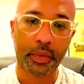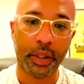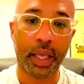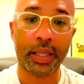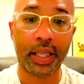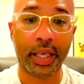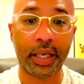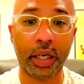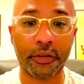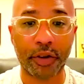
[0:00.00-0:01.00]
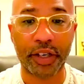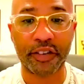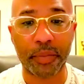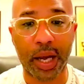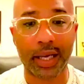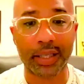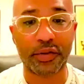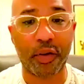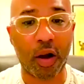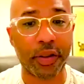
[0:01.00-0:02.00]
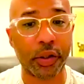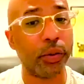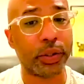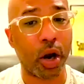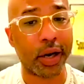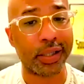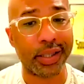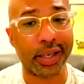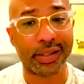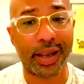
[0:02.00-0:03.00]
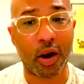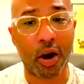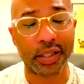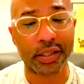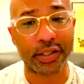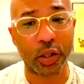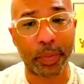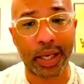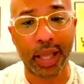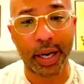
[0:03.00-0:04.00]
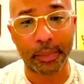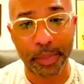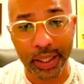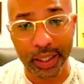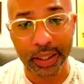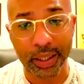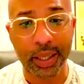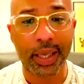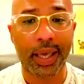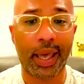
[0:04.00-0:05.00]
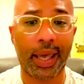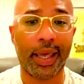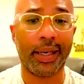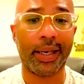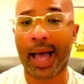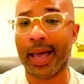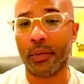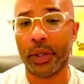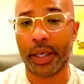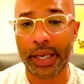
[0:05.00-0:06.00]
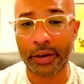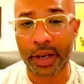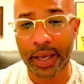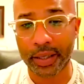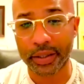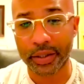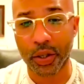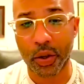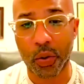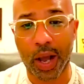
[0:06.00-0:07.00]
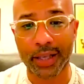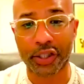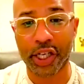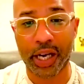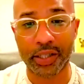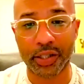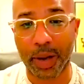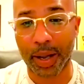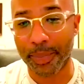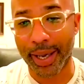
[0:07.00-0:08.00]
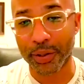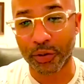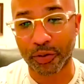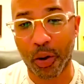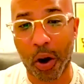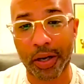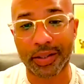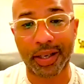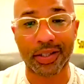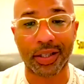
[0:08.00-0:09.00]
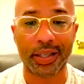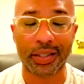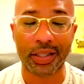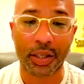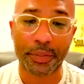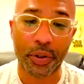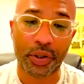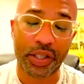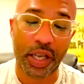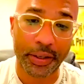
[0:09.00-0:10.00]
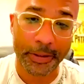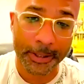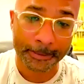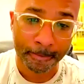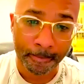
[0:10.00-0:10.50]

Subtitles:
And then a friend of mine's father, who was an architect, said architects don't make a lot of money. And I didn't want to hear that. So I changed my major from architecture into computer science.